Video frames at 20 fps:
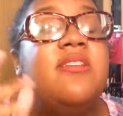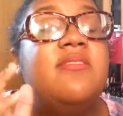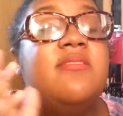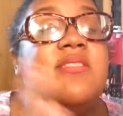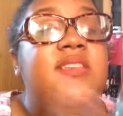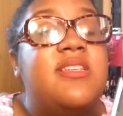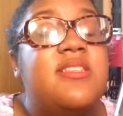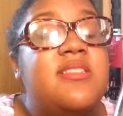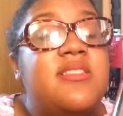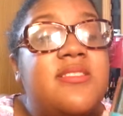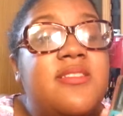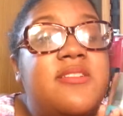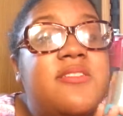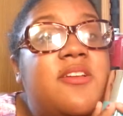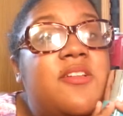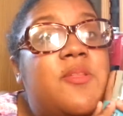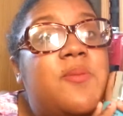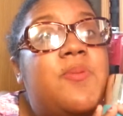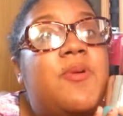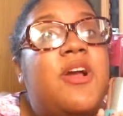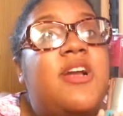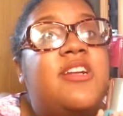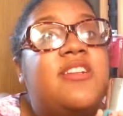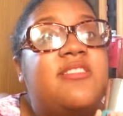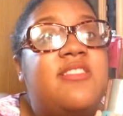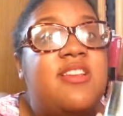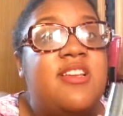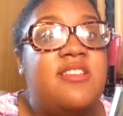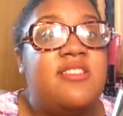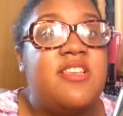This is another
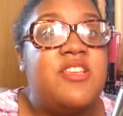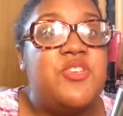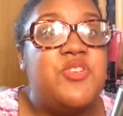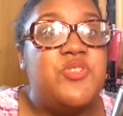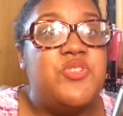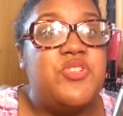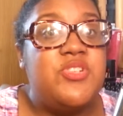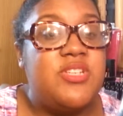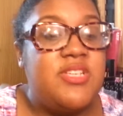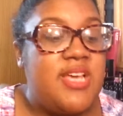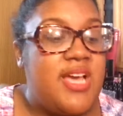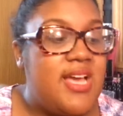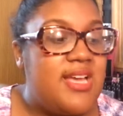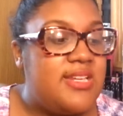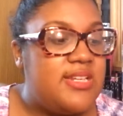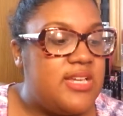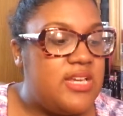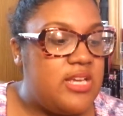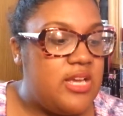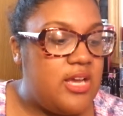product that I think you should get.